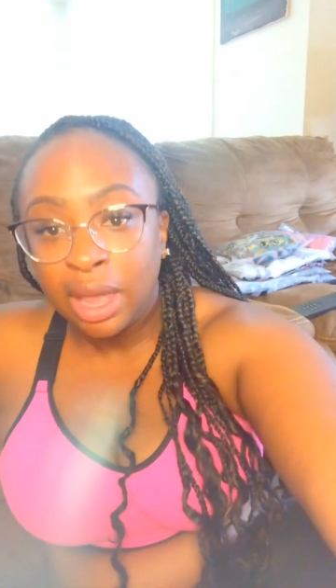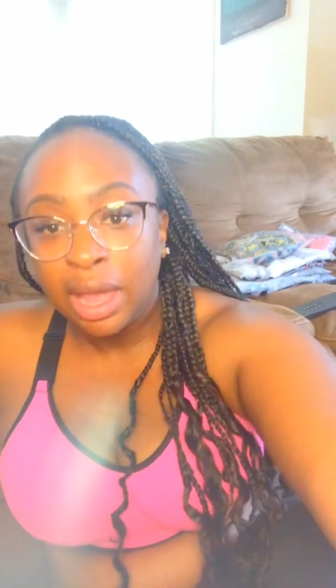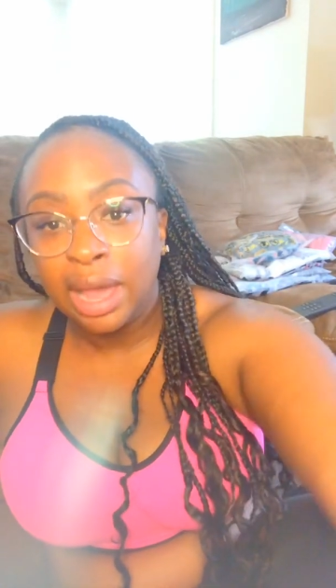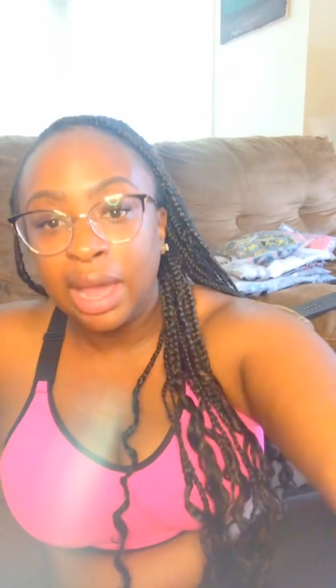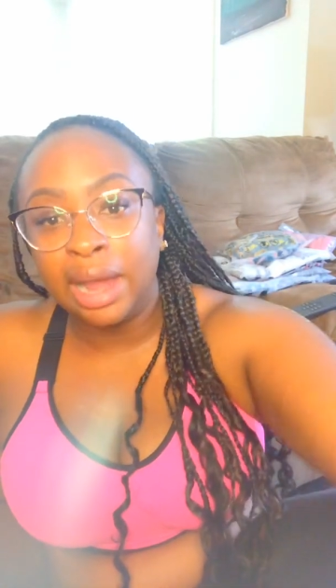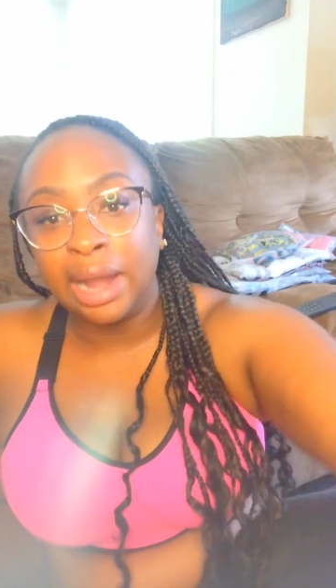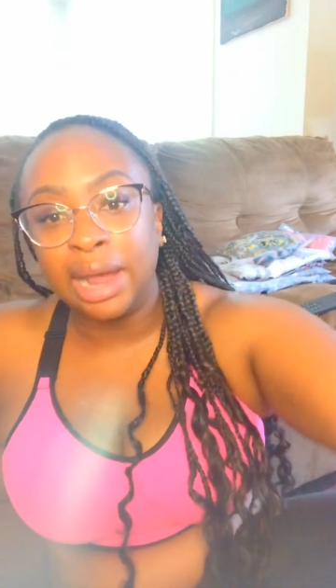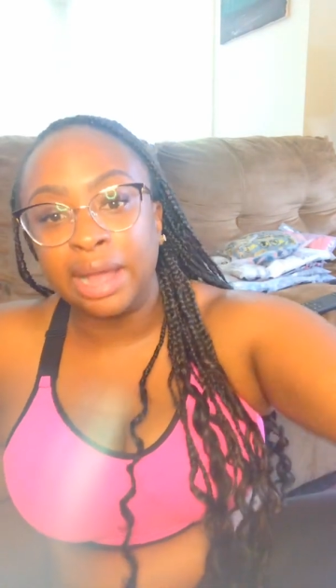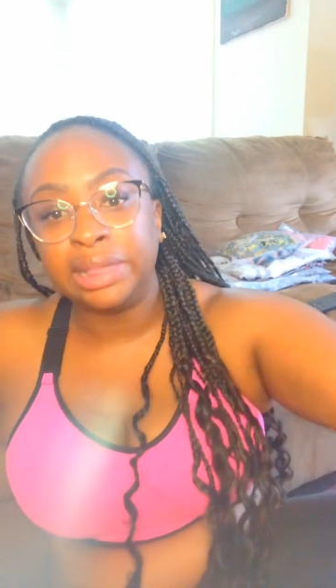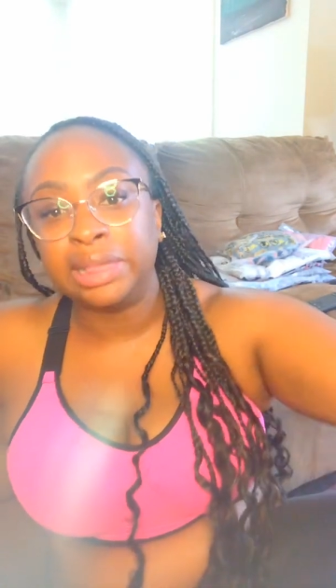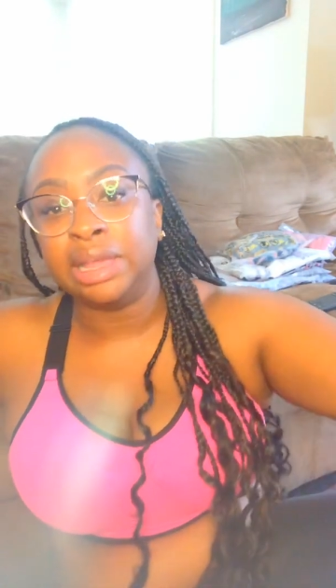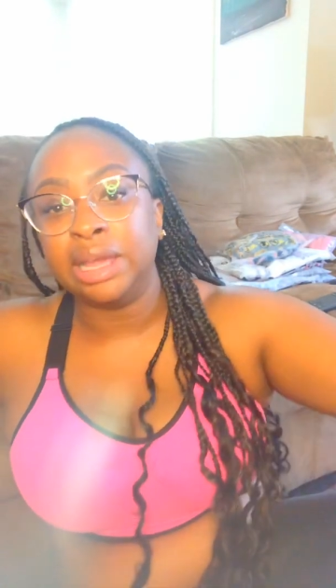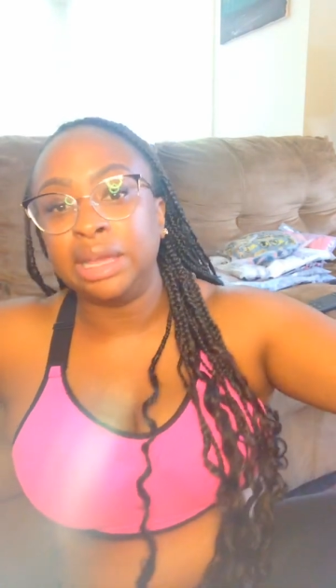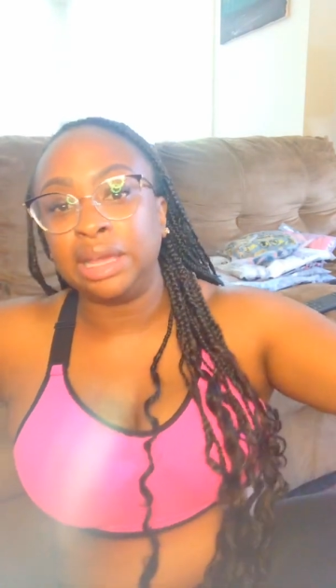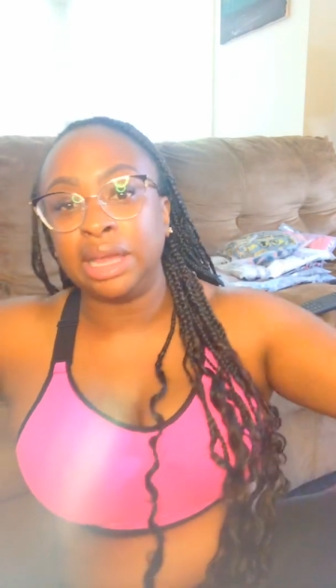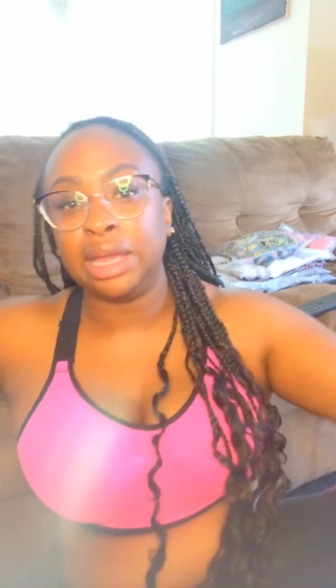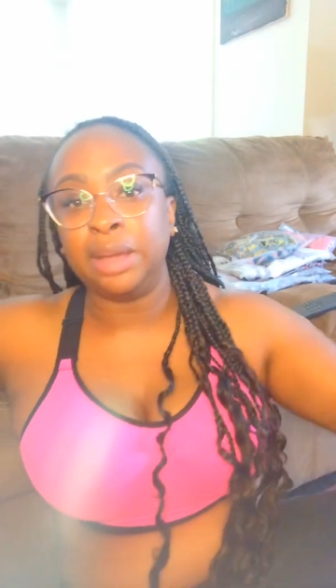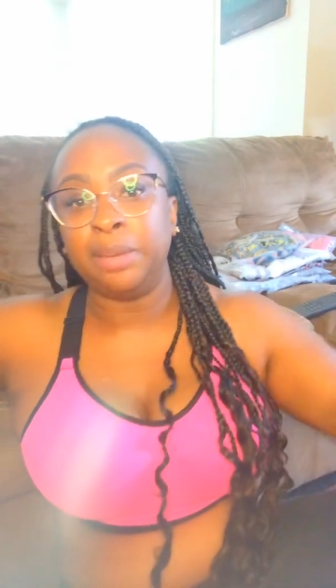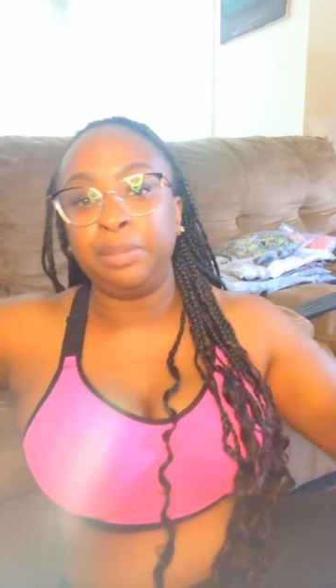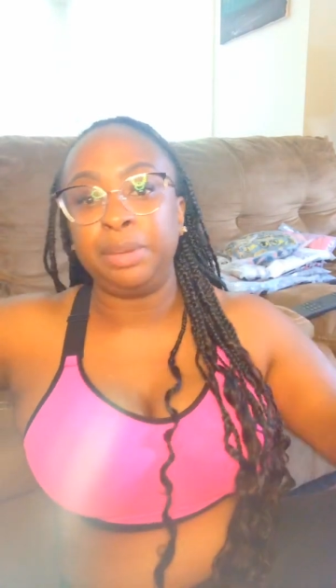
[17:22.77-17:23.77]
And I think
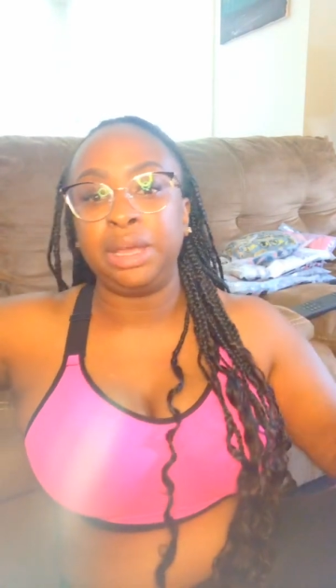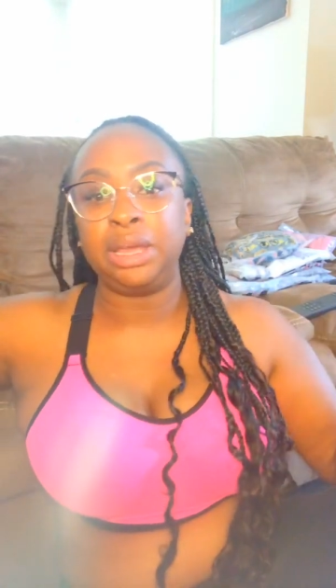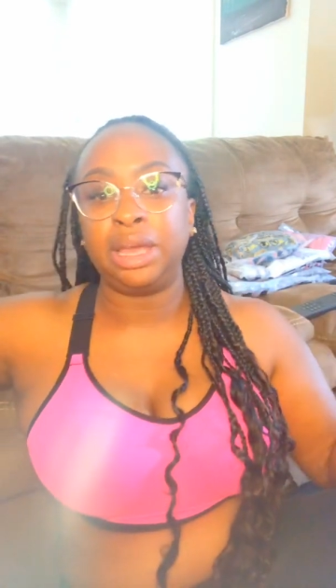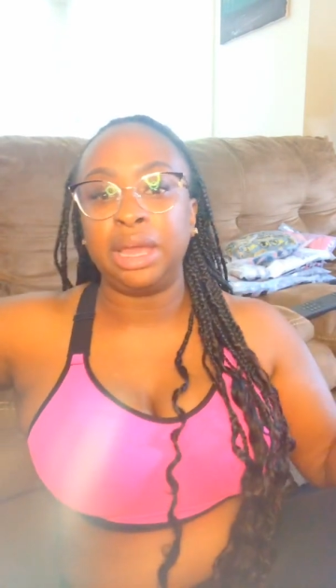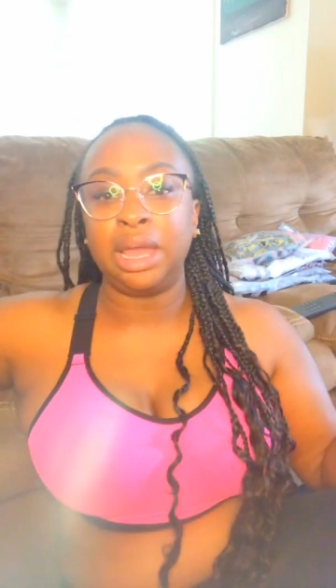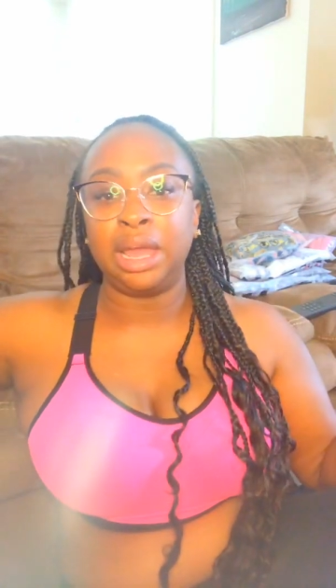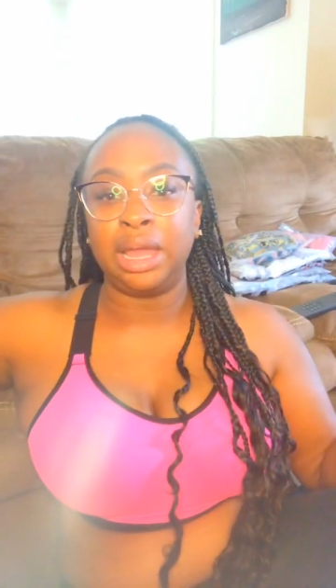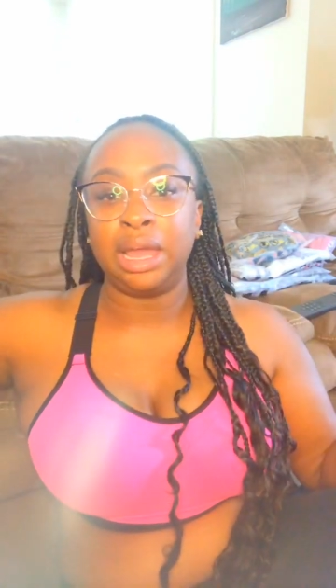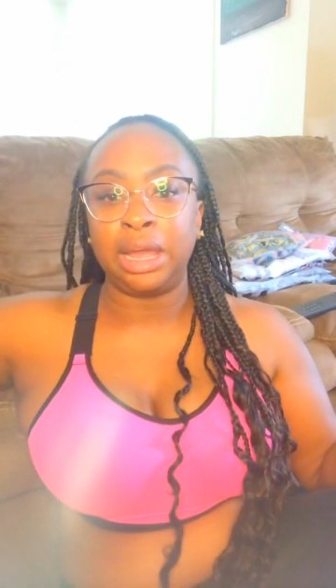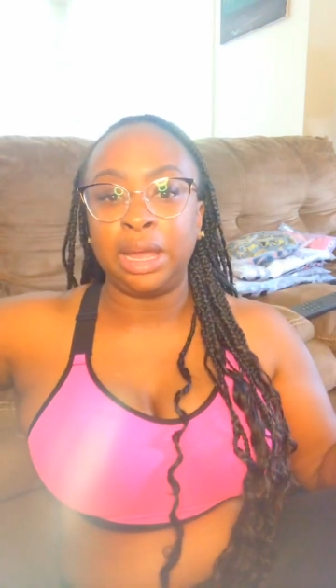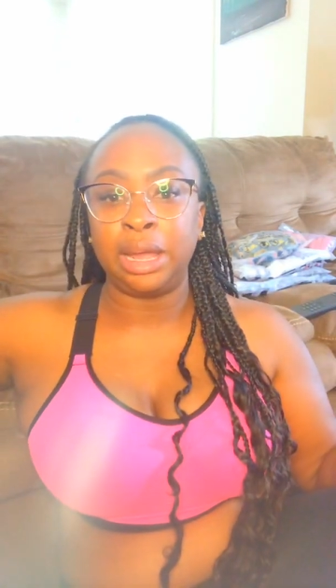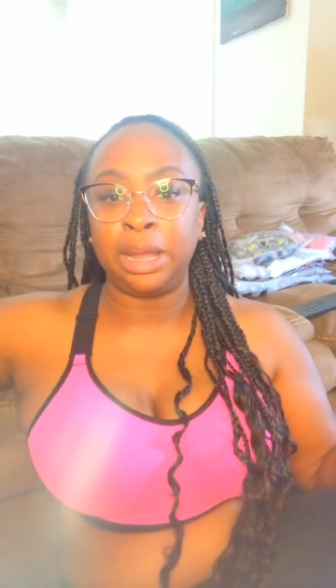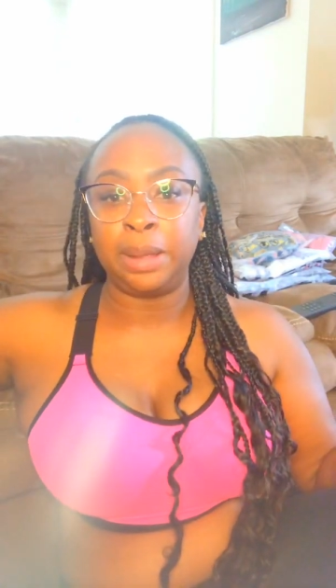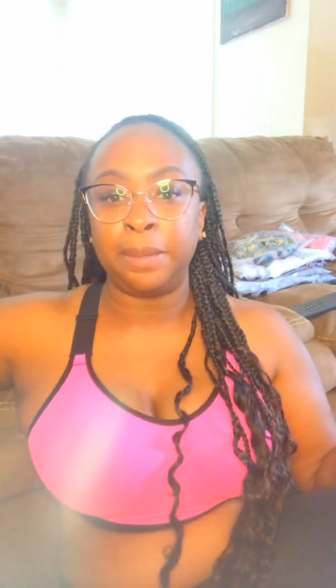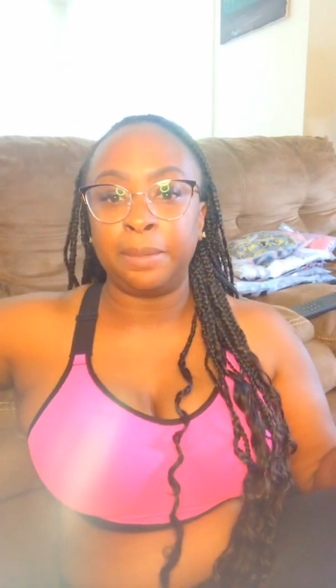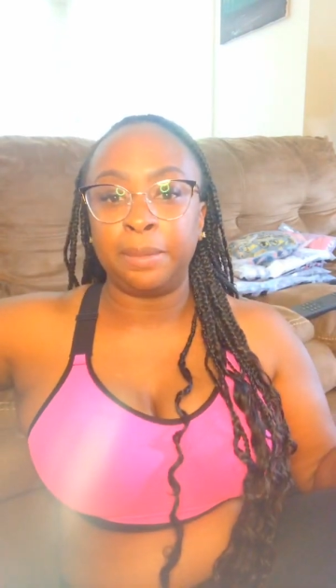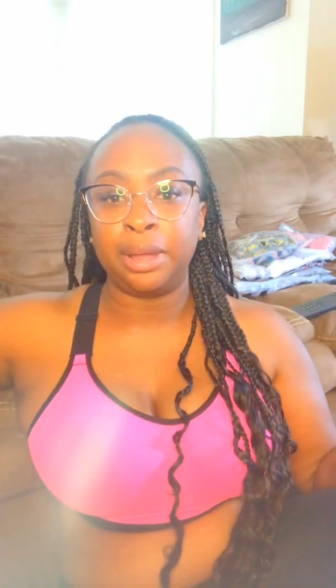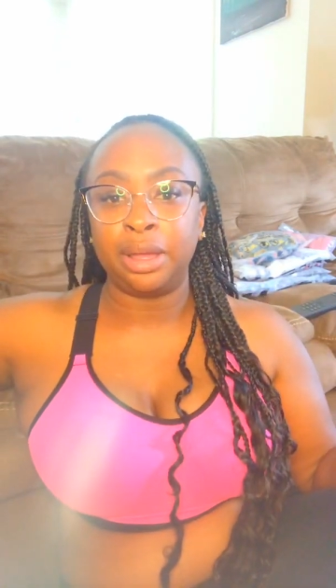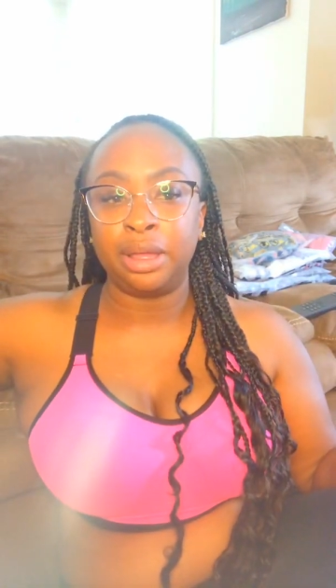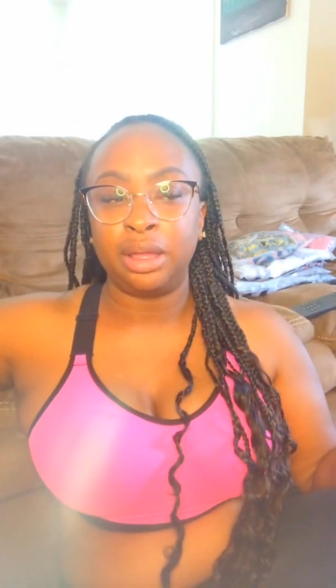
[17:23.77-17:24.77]
it
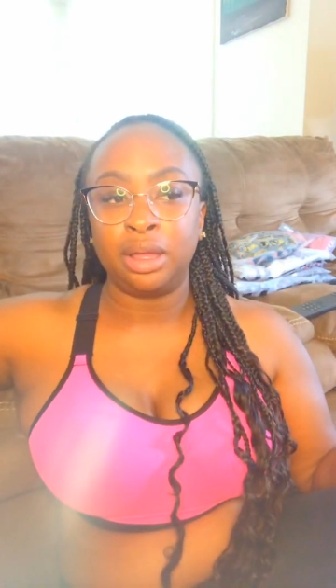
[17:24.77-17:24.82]
became